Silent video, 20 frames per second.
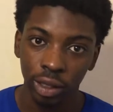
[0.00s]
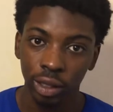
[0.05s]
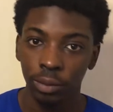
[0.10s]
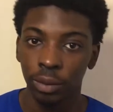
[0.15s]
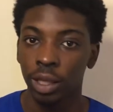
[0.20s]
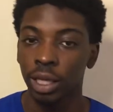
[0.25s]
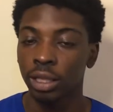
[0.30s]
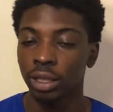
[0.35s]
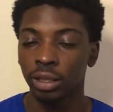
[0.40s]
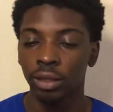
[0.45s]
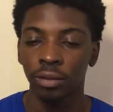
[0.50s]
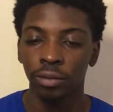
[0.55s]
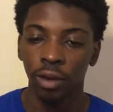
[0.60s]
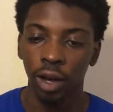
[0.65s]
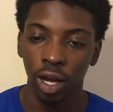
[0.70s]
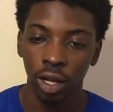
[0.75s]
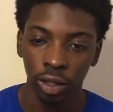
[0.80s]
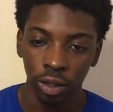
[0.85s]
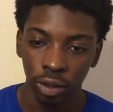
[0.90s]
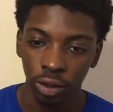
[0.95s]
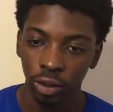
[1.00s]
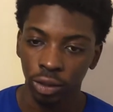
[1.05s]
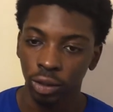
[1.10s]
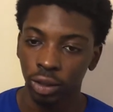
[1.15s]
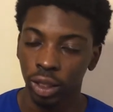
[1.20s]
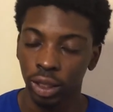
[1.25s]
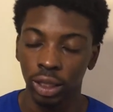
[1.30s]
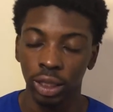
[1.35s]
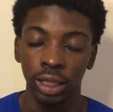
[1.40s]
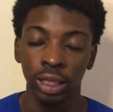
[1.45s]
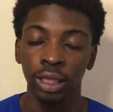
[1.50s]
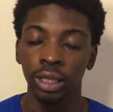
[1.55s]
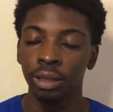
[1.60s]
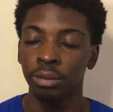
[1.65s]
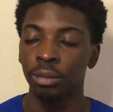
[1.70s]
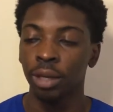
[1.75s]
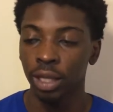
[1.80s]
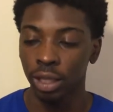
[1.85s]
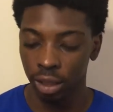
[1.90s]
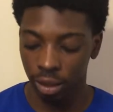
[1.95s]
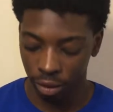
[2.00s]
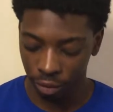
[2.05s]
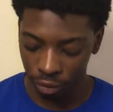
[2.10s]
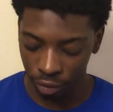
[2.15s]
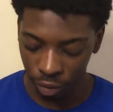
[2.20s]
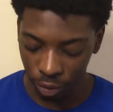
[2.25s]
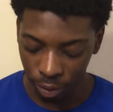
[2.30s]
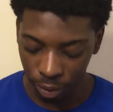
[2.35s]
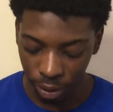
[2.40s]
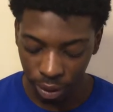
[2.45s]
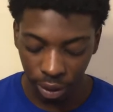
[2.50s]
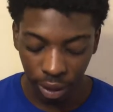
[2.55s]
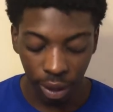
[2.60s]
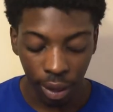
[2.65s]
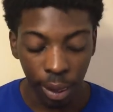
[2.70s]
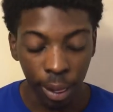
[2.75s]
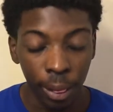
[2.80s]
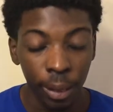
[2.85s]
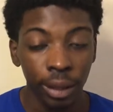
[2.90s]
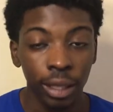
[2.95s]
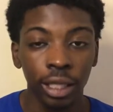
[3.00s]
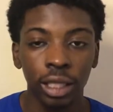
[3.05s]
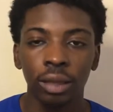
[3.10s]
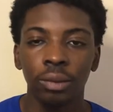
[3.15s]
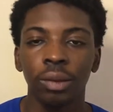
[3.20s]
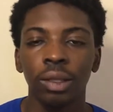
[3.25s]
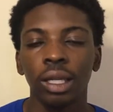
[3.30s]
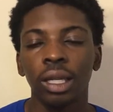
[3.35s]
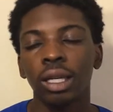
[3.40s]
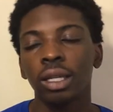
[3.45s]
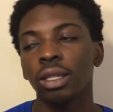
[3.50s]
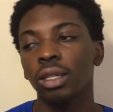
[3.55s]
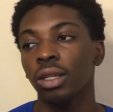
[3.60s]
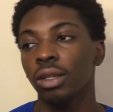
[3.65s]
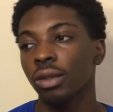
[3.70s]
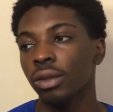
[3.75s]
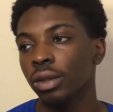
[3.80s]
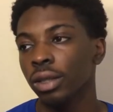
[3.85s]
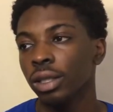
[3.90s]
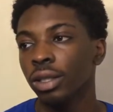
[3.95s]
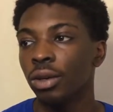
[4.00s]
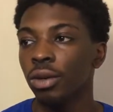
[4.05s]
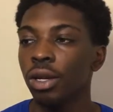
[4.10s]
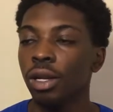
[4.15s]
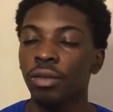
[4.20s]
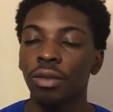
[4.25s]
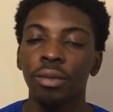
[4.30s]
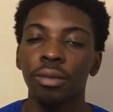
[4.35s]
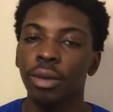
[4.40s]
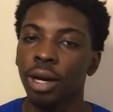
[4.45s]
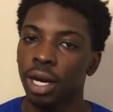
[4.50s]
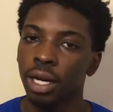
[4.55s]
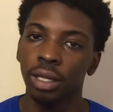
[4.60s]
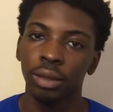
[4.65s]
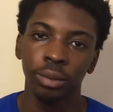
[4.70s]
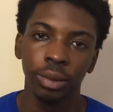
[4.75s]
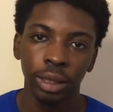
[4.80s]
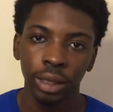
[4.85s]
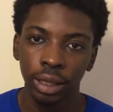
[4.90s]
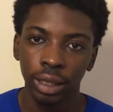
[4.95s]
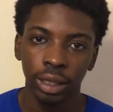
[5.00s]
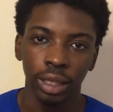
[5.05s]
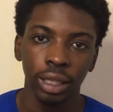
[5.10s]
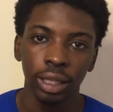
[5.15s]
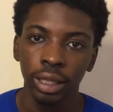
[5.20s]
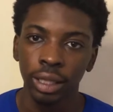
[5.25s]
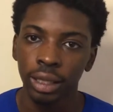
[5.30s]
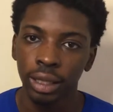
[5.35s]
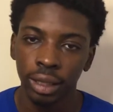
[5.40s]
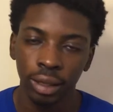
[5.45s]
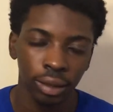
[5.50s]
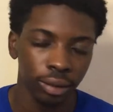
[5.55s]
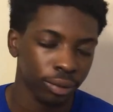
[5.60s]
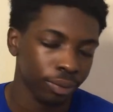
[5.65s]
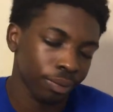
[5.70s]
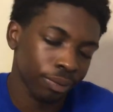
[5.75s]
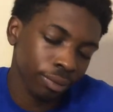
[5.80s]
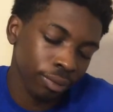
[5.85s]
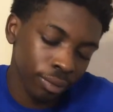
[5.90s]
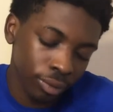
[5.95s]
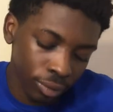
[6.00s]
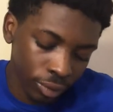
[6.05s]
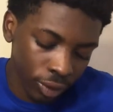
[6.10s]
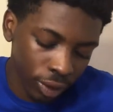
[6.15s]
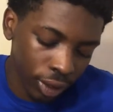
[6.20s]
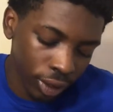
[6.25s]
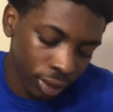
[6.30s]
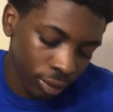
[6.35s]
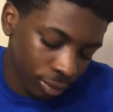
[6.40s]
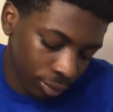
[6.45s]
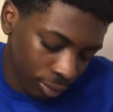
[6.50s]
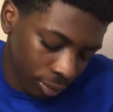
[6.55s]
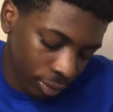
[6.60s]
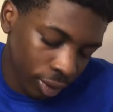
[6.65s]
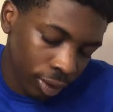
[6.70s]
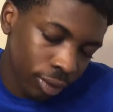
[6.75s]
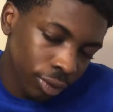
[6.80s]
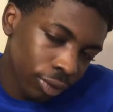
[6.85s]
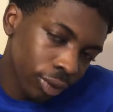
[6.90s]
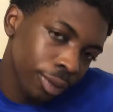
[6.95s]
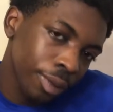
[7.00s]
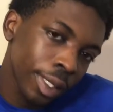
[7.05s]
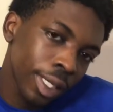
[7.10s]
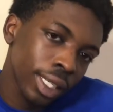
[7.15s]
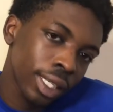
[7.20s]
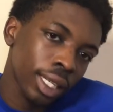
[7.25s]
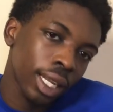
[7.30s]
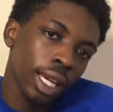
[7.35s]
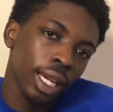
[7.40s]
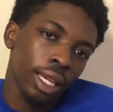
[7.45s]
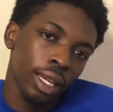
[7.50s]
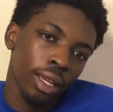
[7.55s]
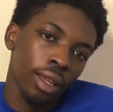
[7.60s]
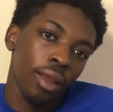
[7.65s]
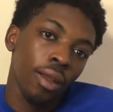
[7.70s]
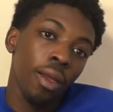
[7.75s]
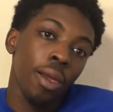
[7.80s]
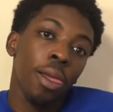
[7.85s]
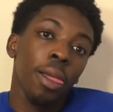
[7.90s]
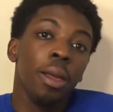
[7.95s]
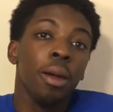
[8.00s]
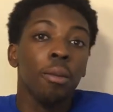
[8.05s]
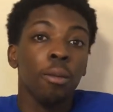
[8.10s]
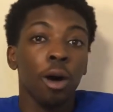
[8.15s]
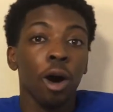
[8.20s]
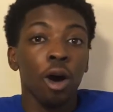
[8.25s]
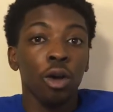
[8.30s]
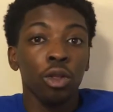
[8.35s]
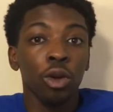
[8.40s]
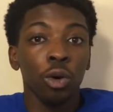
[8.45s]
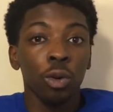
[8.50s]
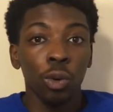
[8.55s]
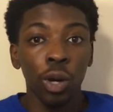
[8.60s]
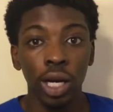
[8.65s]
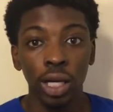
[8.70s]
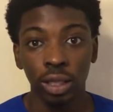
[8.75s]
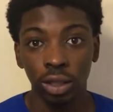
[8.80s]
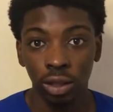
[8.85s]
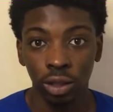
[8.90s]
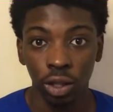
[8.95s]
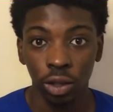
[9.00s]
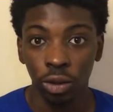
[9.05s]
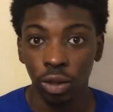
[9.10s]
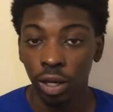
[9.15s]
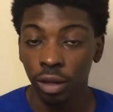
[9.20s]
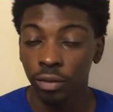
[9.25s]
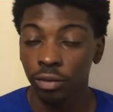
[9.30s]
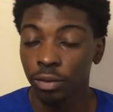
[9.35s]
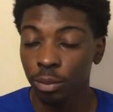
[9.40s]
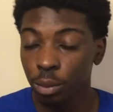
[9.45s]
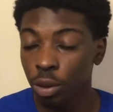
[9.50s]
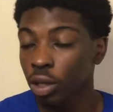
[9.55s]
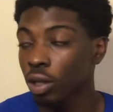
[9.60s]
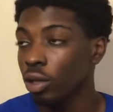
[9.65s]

He began to the finals. It's easy money, you feel me? Niggas been like, yo, it don't even matter because the East, it's light. But on the West, though, look at